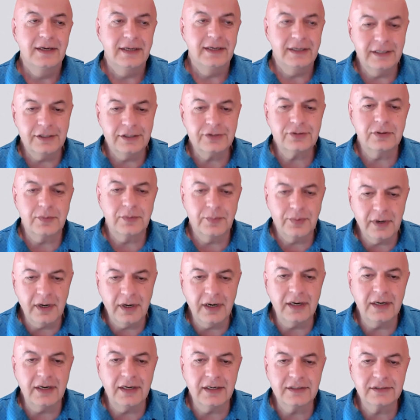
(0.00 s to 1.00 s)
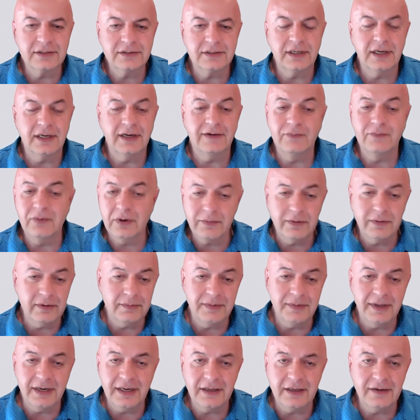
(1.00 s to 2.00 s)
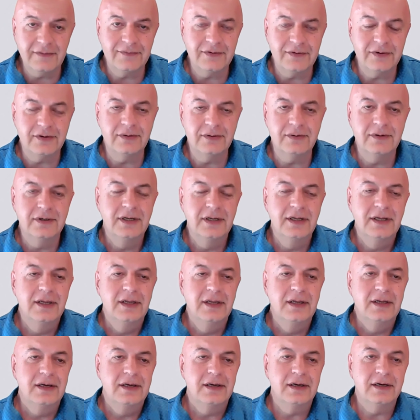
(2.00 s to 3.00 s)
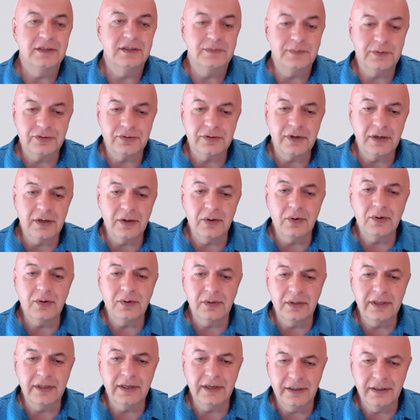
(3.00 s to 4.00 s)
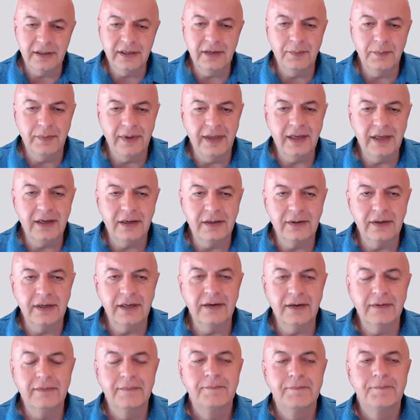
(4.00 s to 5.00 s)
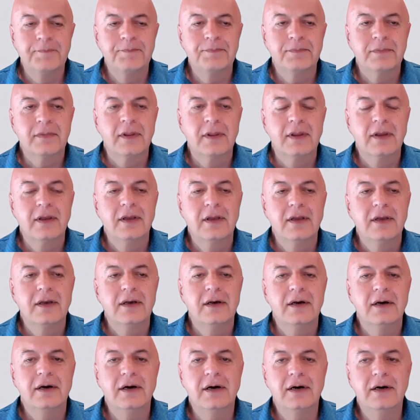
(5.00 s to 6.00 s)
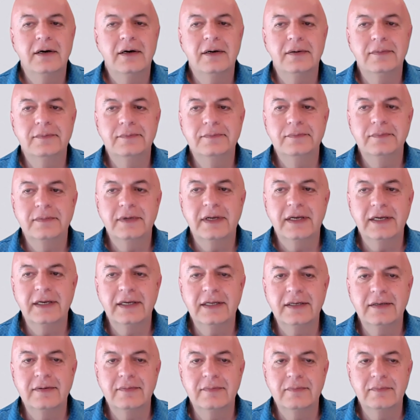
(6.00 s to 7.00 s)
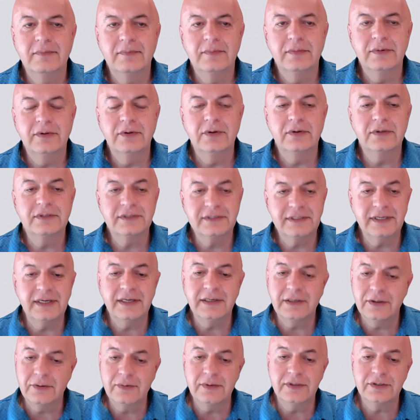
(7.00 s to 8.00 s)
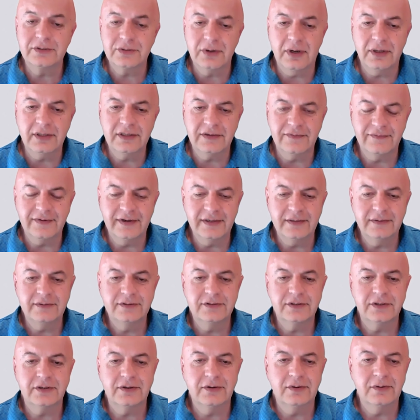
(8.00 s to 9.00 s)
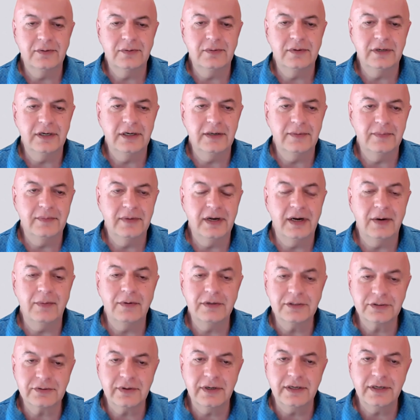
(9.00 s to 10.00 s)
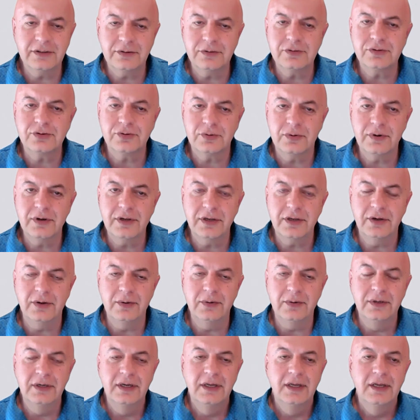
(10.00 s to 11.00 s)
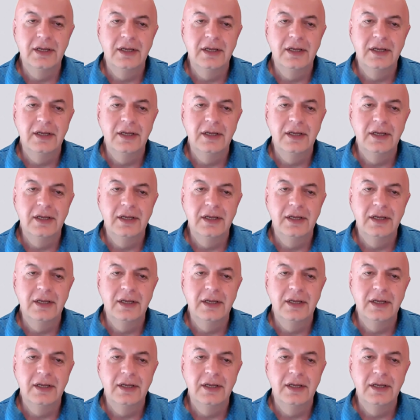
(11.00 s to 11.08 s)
additional products. Worked with many of you, especially local here in the Bay Area. And you're seeing the result of it. So I was going to show you